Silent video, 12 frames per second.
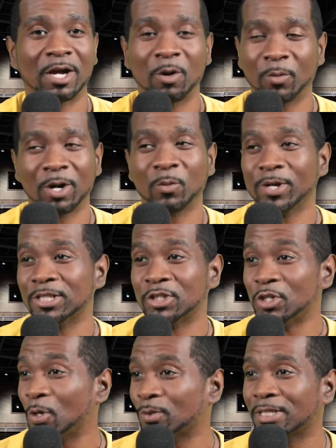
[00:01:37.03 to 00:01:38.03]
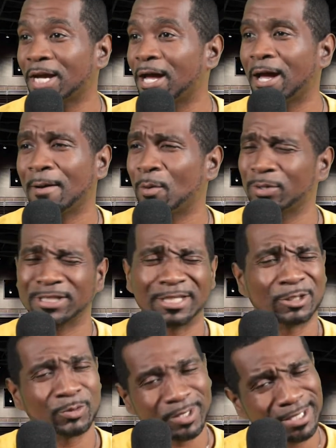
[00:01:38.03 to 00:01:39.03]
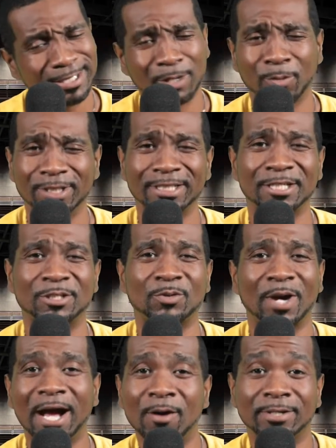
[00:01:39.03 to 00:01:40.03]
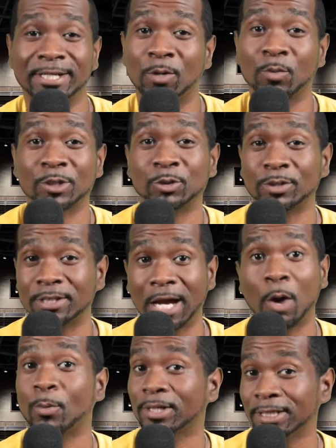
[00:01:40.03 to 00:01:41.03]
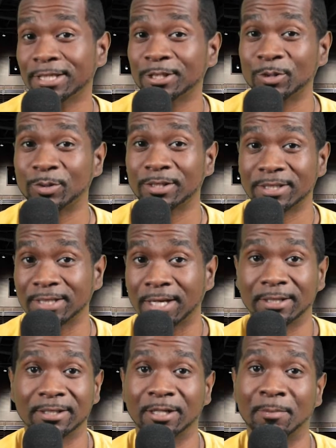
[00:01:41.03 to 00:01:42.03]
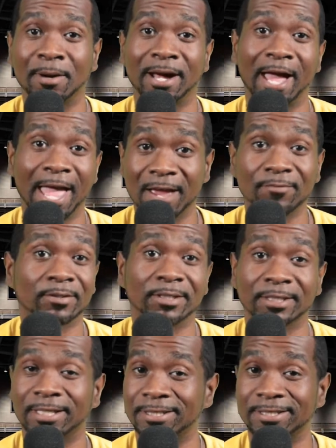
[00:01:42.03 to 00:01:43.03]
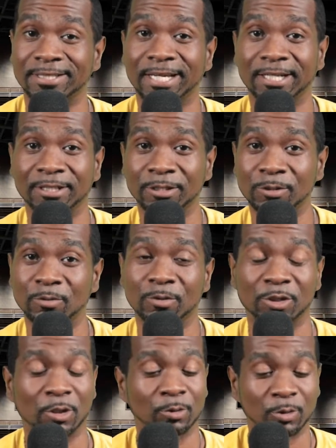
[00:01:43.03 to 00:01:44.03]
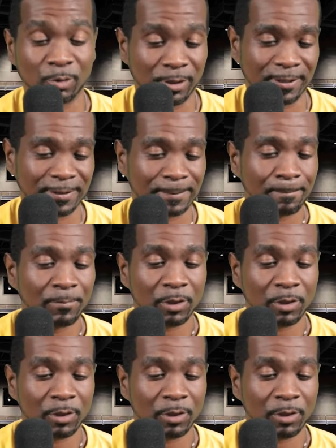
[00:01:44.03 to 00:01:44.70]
I don't want to waste no time. I want to get you in. I want to get you out. And I want you, I want to get you excited about everything that's inside of you. So do this.